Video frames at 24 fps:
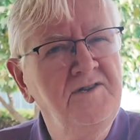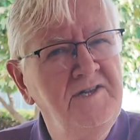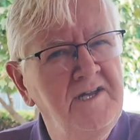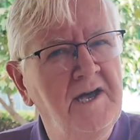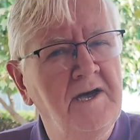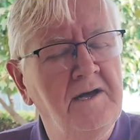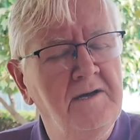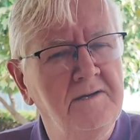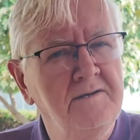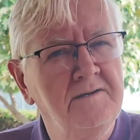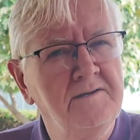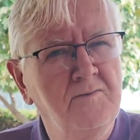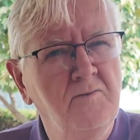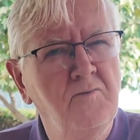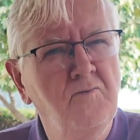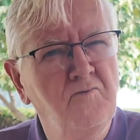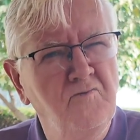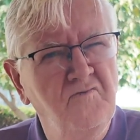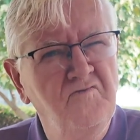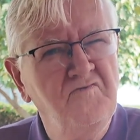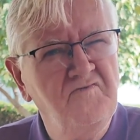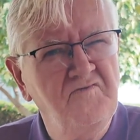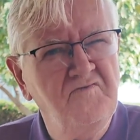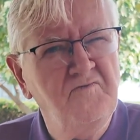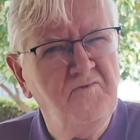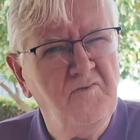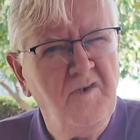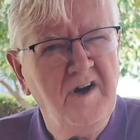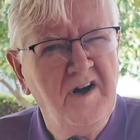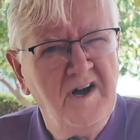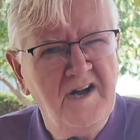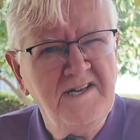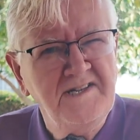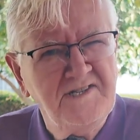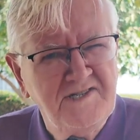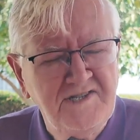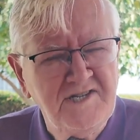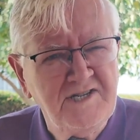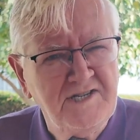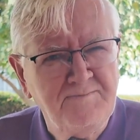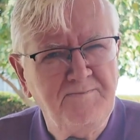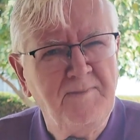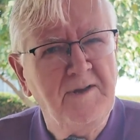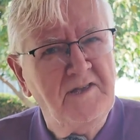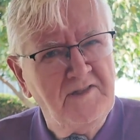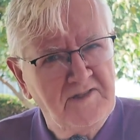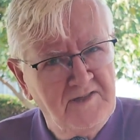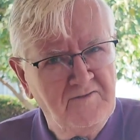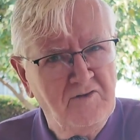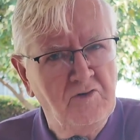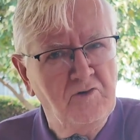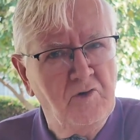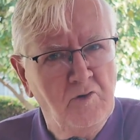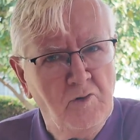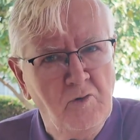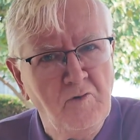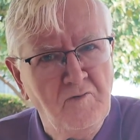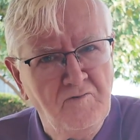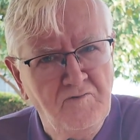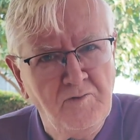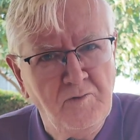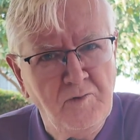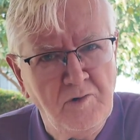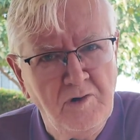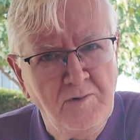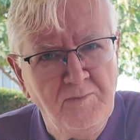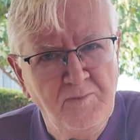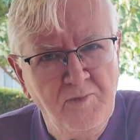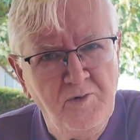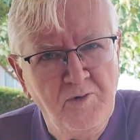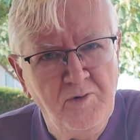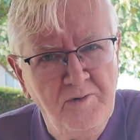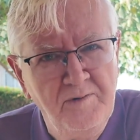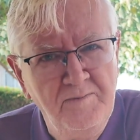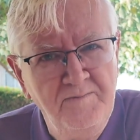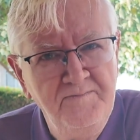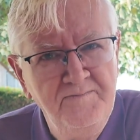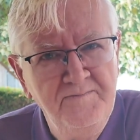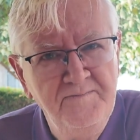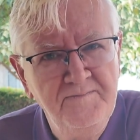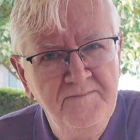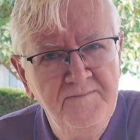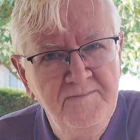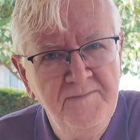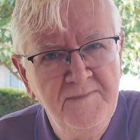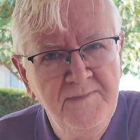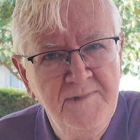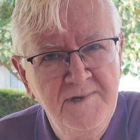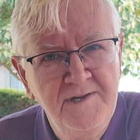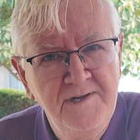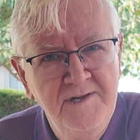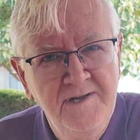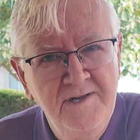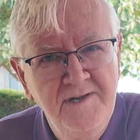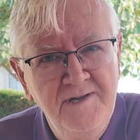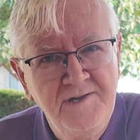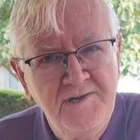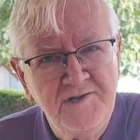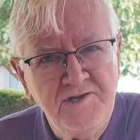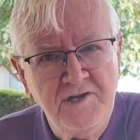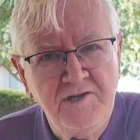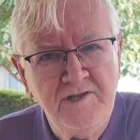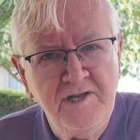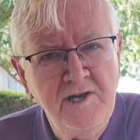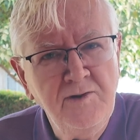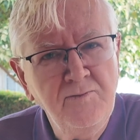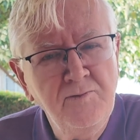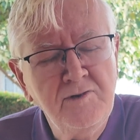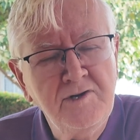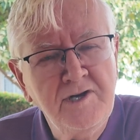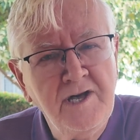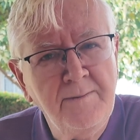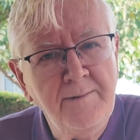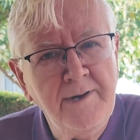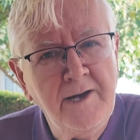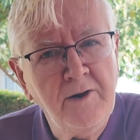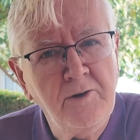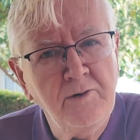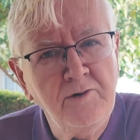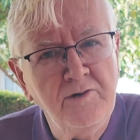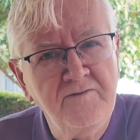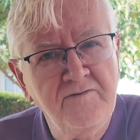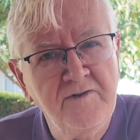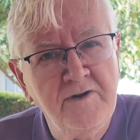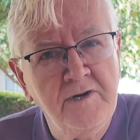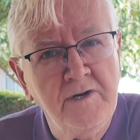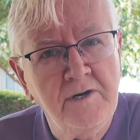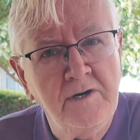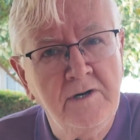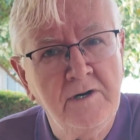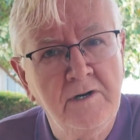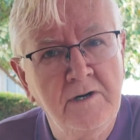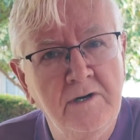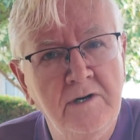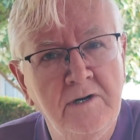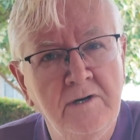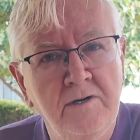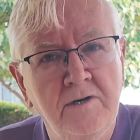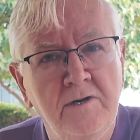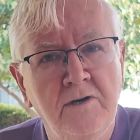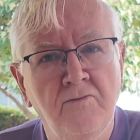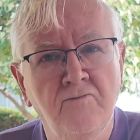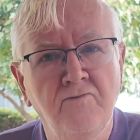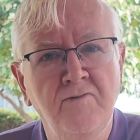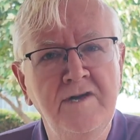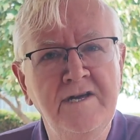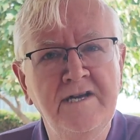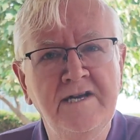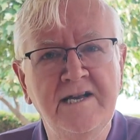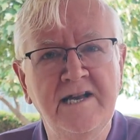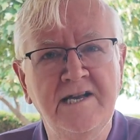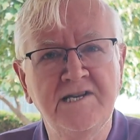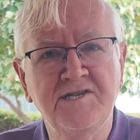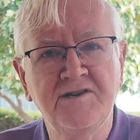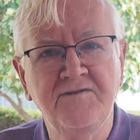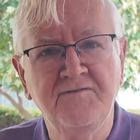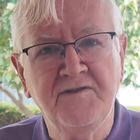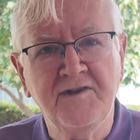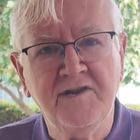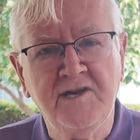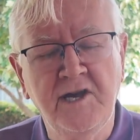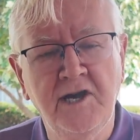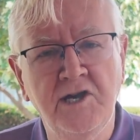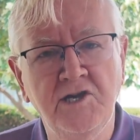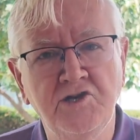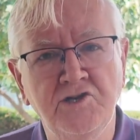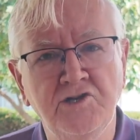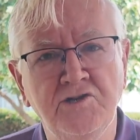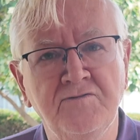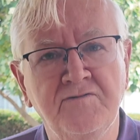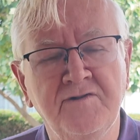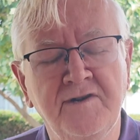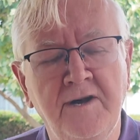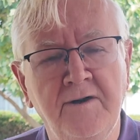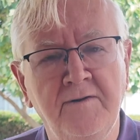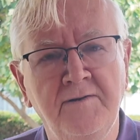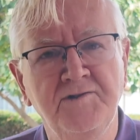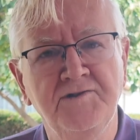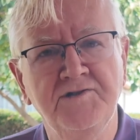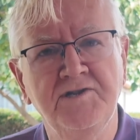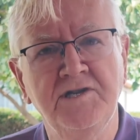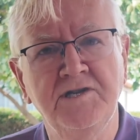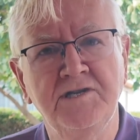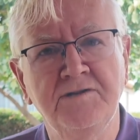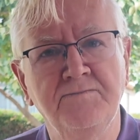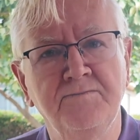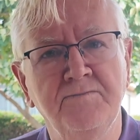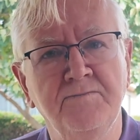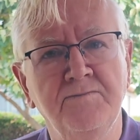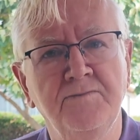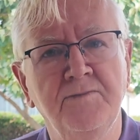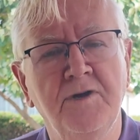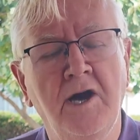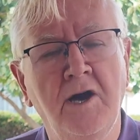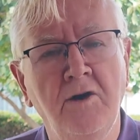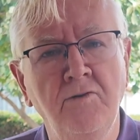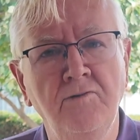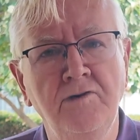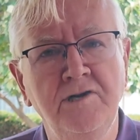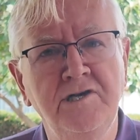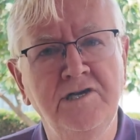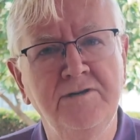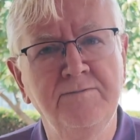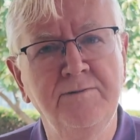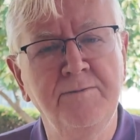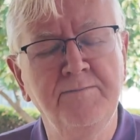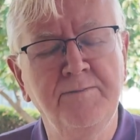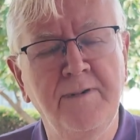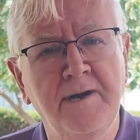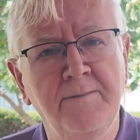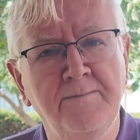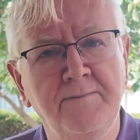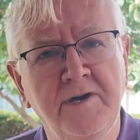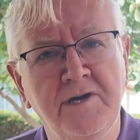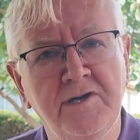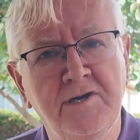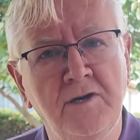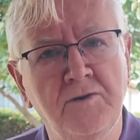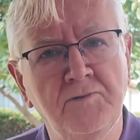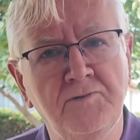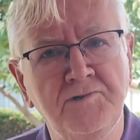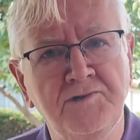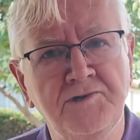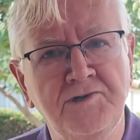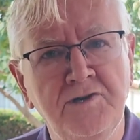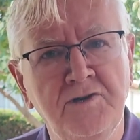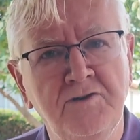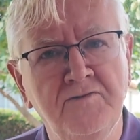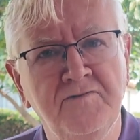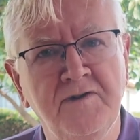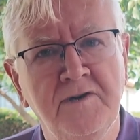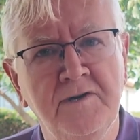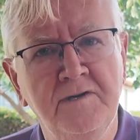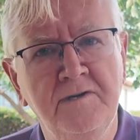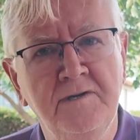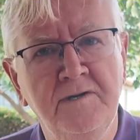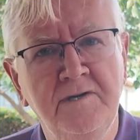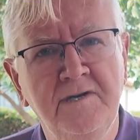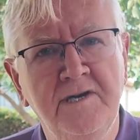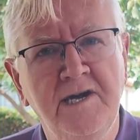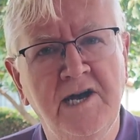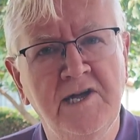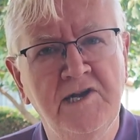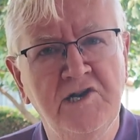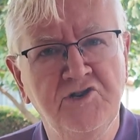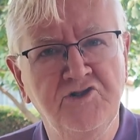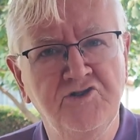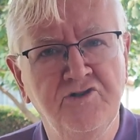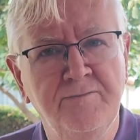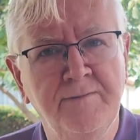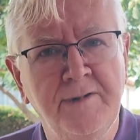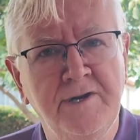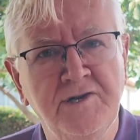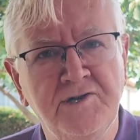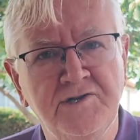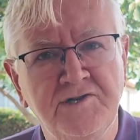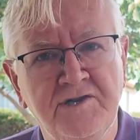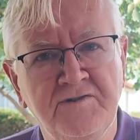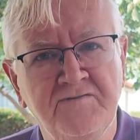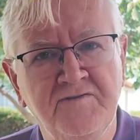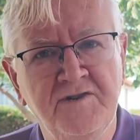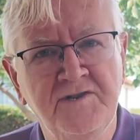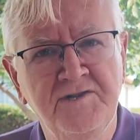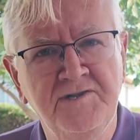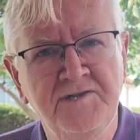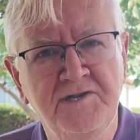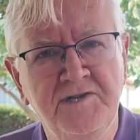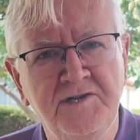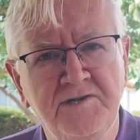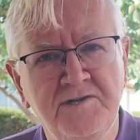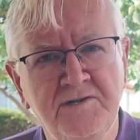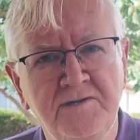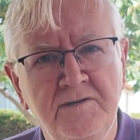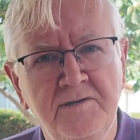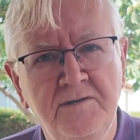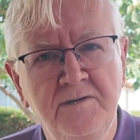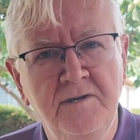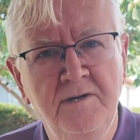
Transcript: yeah, I suspect they've got an awful lot more. So they would come out of a reclassification of currencies only to be backed by gold and silver at a tremendous advantage.